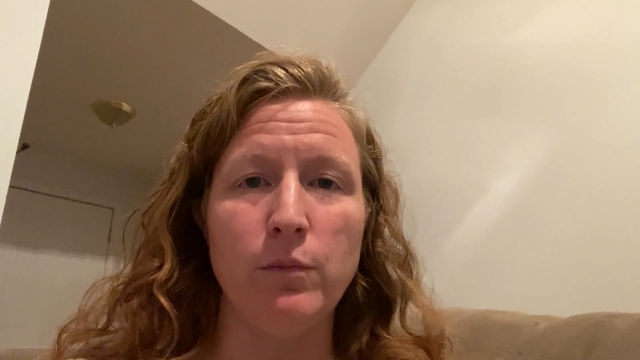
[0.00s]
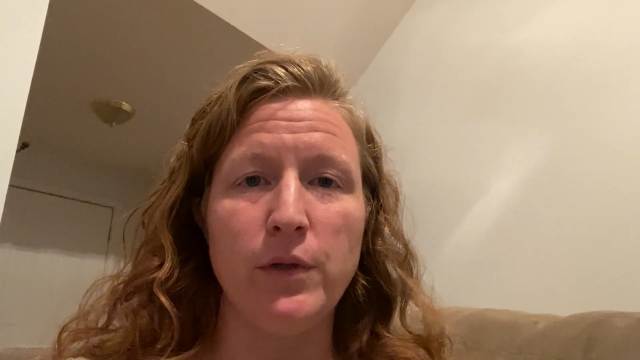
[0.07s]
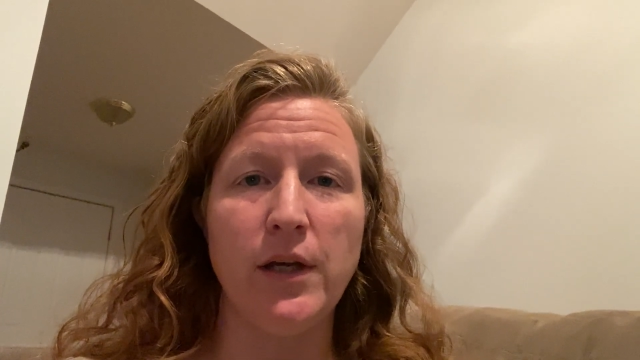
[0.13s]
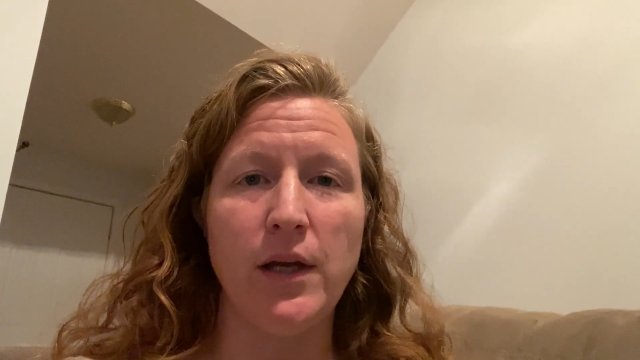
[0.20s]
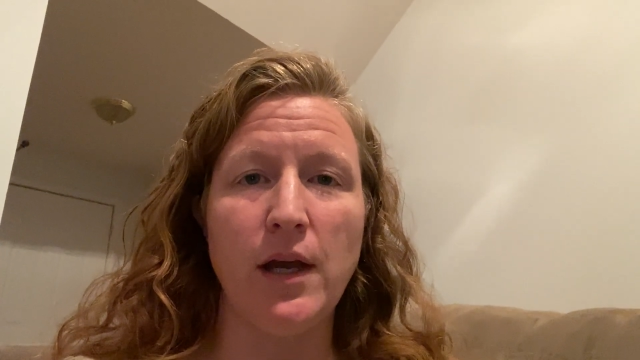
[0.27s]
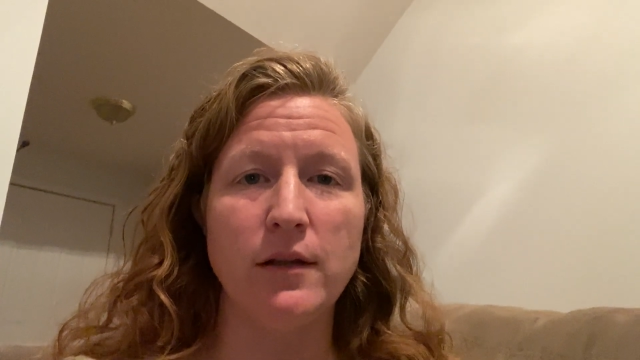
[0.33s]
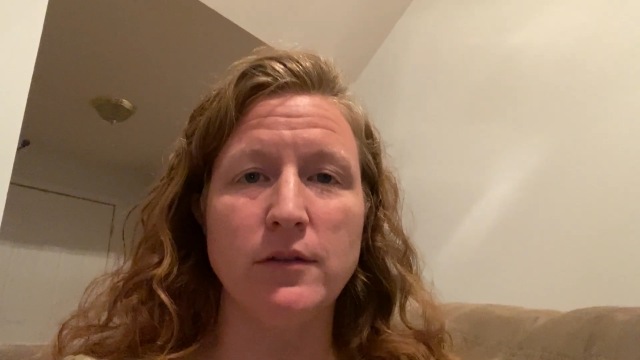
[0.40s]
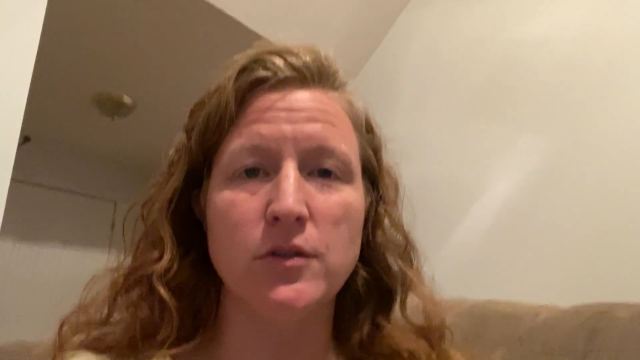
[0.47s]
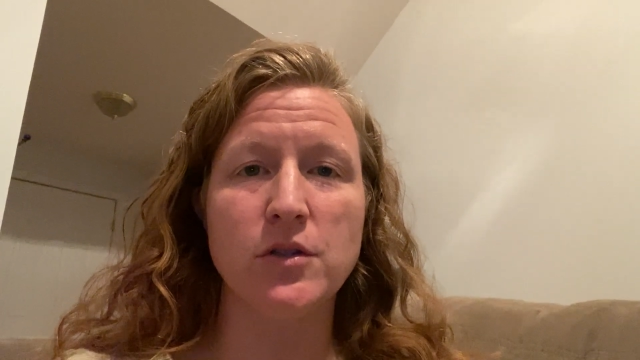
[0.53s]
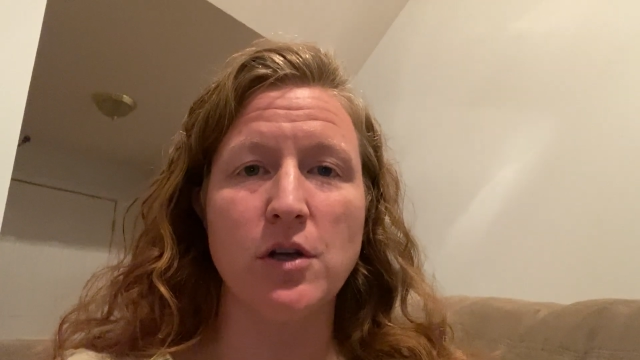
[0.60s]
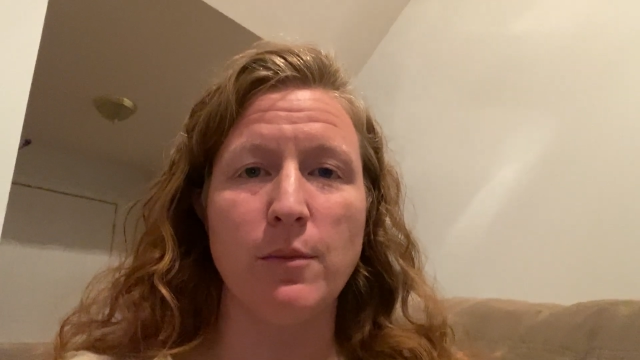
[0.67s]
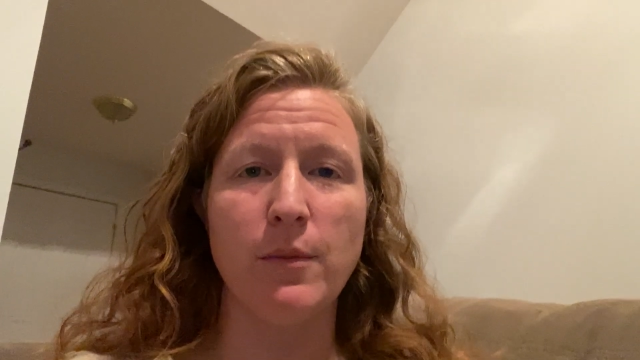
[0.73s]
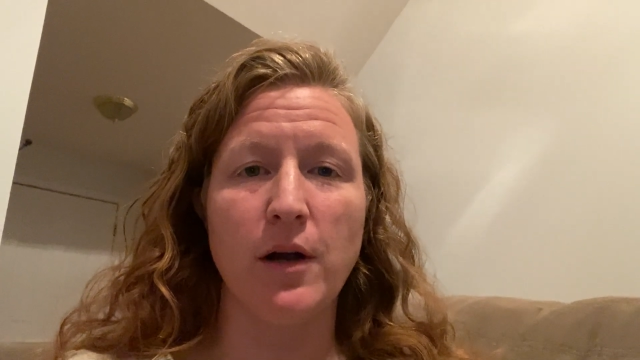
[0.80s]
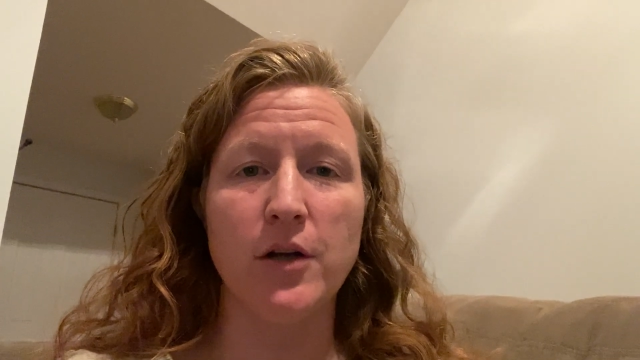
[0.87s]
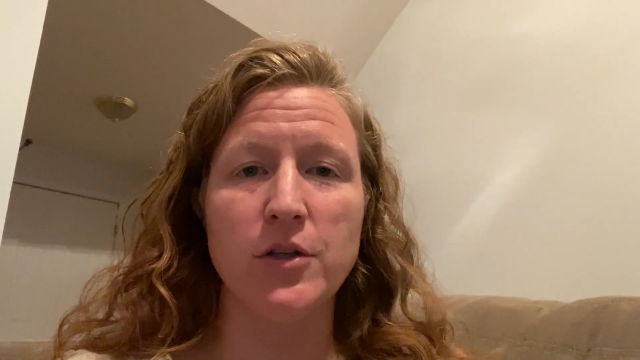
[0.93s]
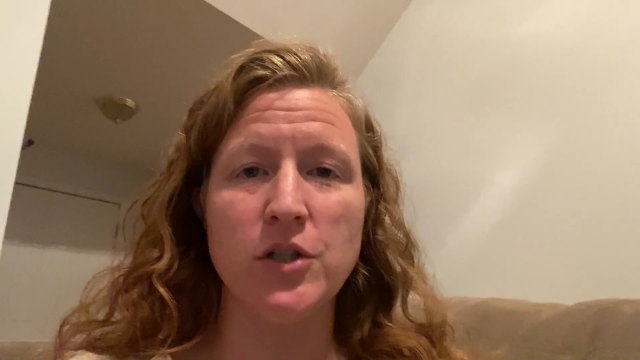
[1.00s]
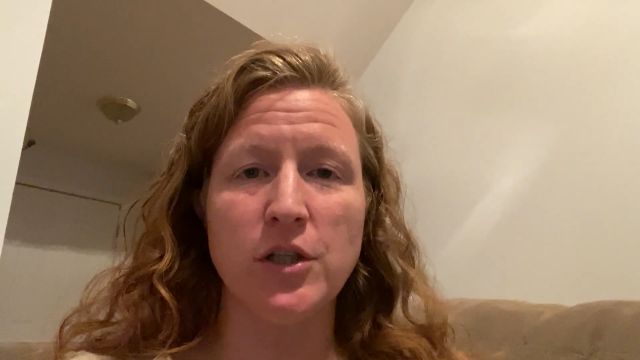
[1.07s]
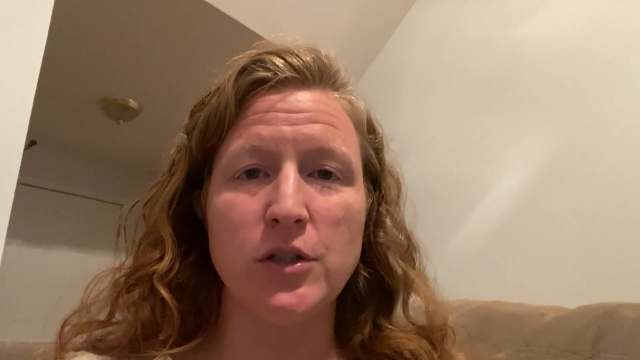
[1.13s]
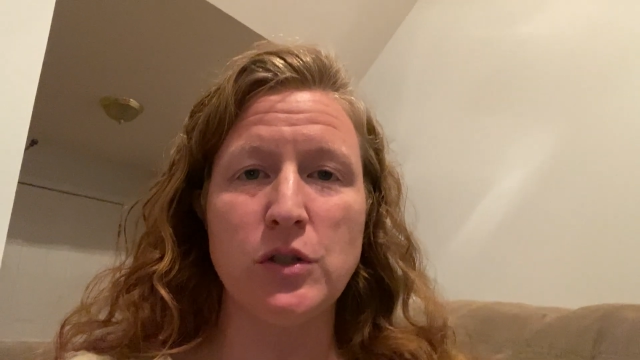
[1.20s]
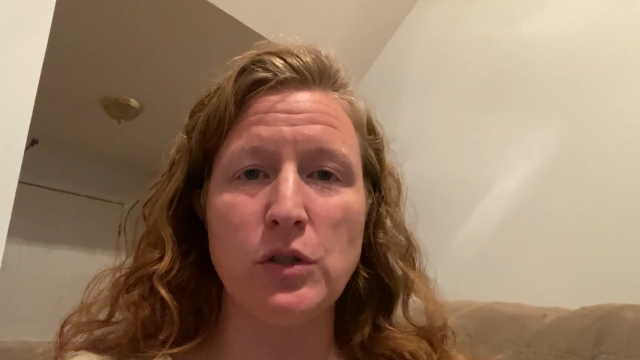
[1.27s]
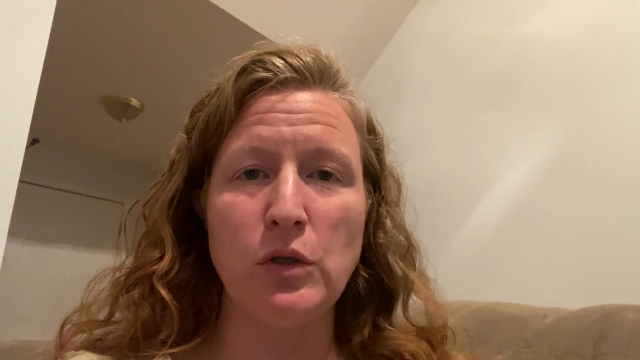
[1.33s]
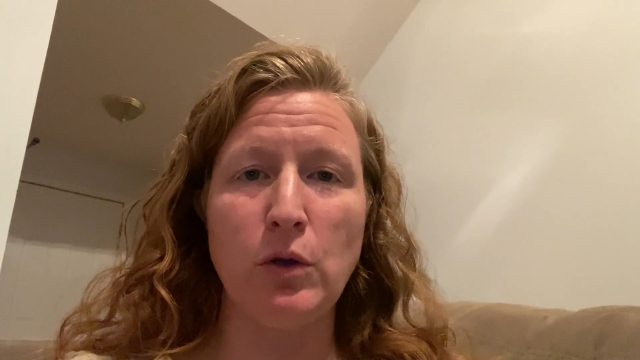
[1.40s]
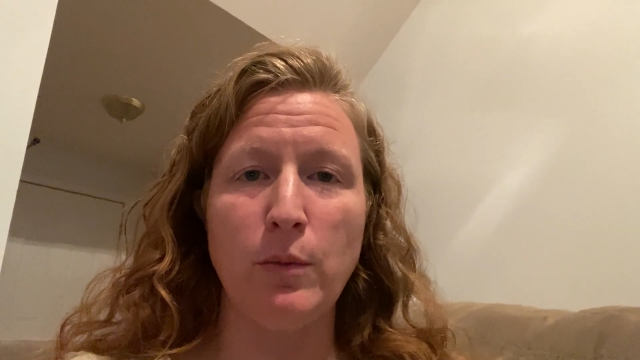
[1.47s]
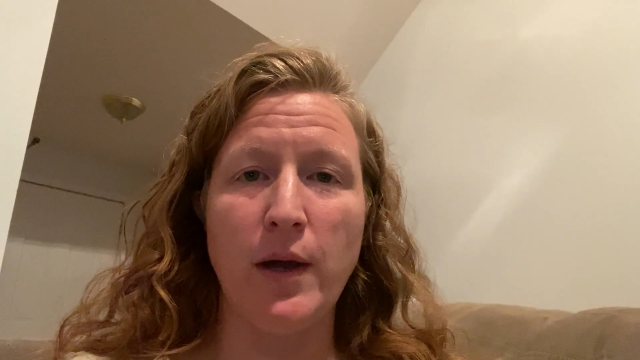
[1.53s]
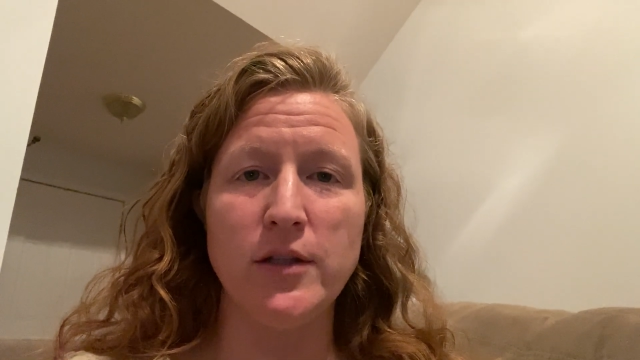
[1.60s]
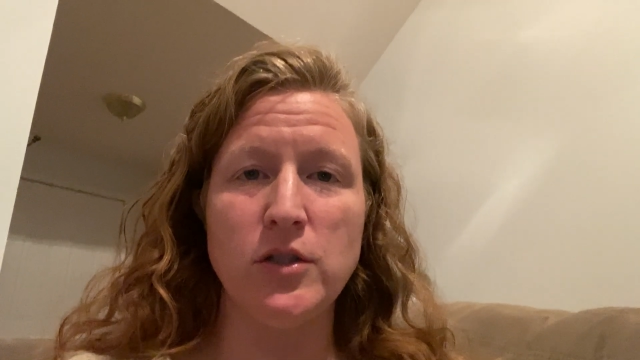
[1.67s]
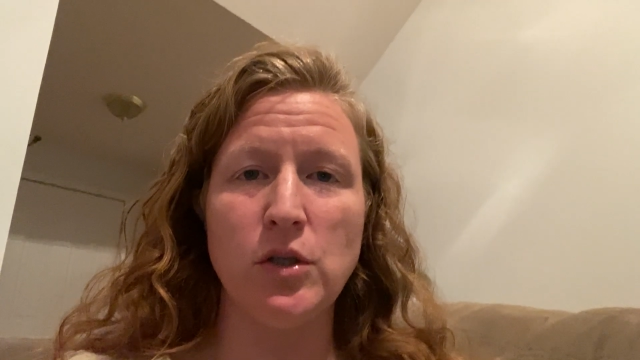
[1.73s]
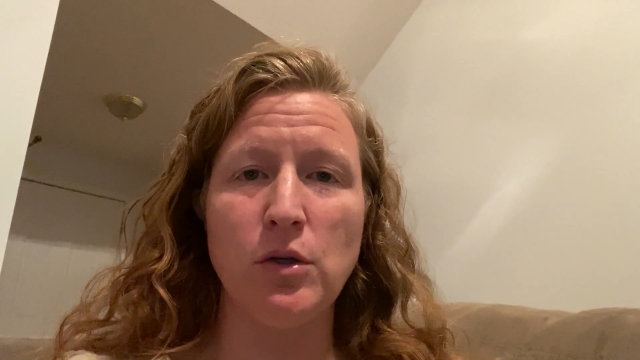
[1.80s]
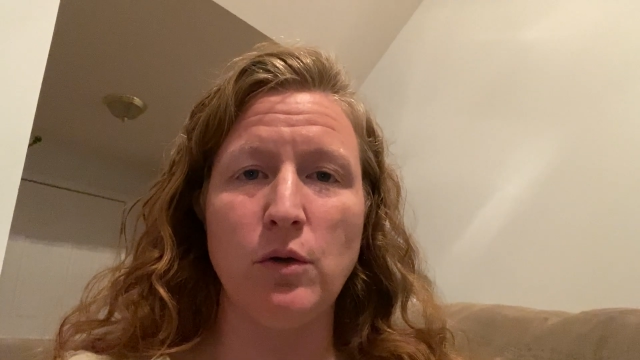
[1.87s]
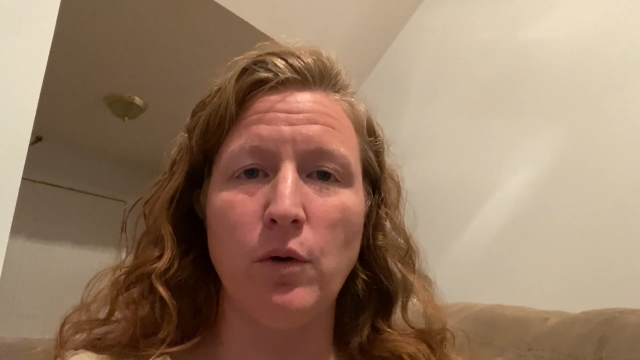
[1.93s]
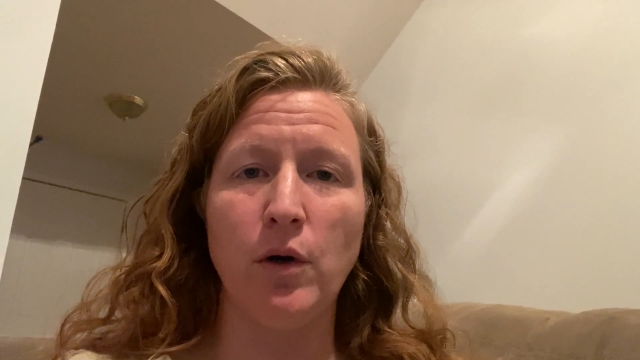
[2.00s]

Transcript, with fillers: the ants go marching two by two,